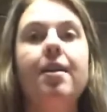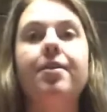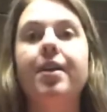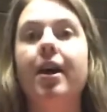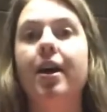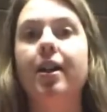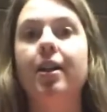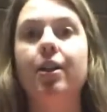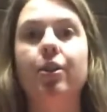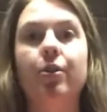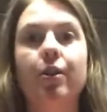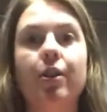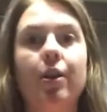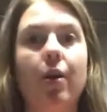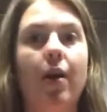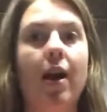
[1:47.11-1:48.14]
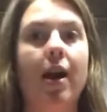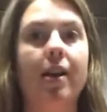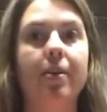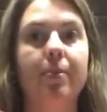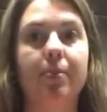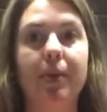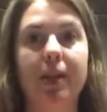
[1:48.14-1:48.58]
Then you can go ahead
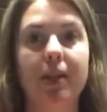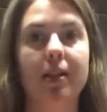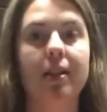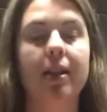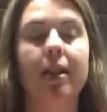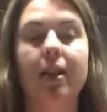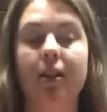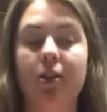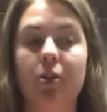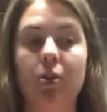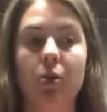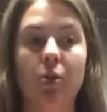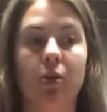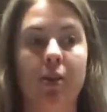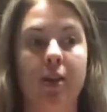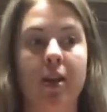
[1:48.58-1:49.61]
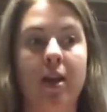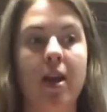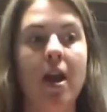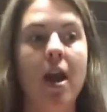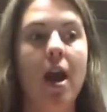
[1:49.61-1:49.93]
and peel it and cool it.